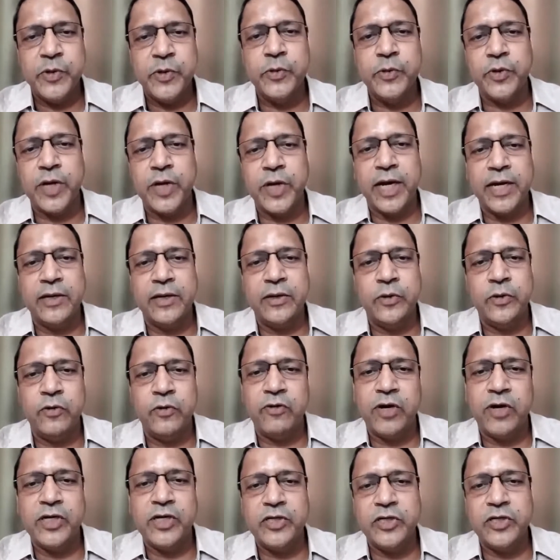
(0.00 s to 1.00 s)
You can
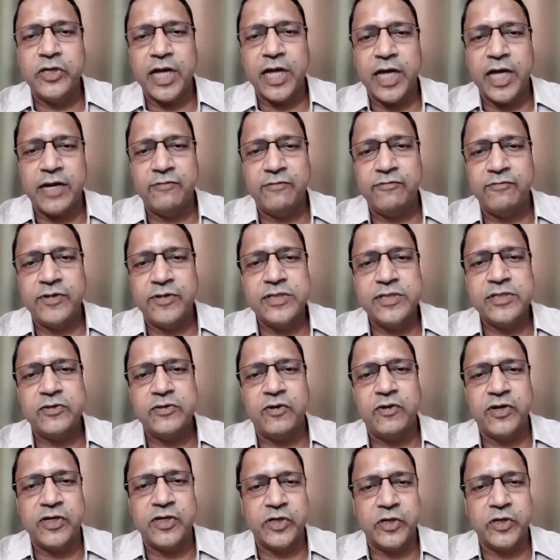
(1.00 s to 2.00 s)
know what your tariff
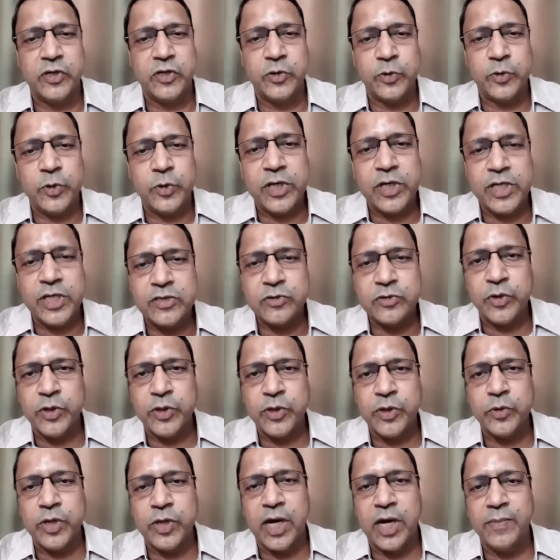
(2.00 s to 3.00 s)
is, what your toll is
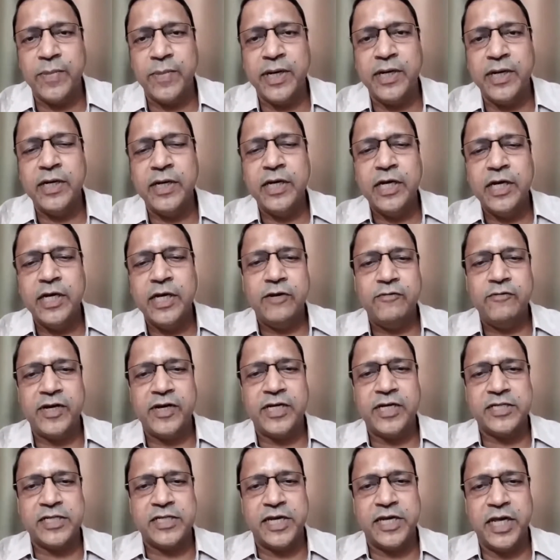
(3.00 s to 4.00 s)
going to come in. If
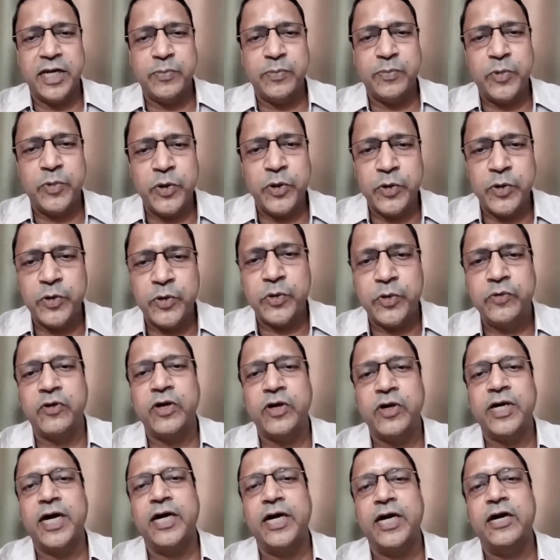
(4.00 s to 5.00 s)
it is an airport, you know
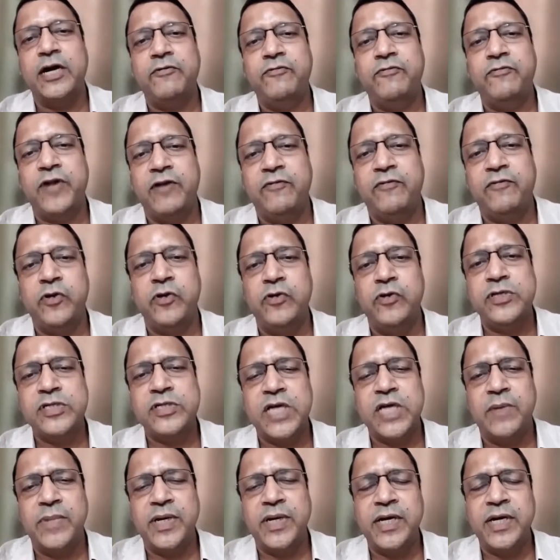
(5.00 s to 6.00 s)
what kind of revenue
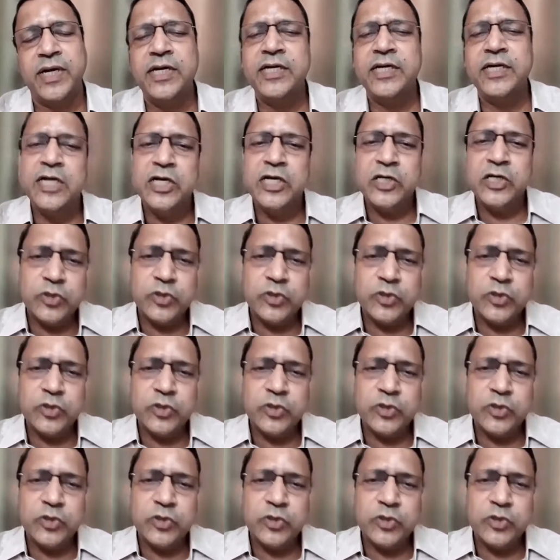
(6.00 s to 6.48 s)
is coming in.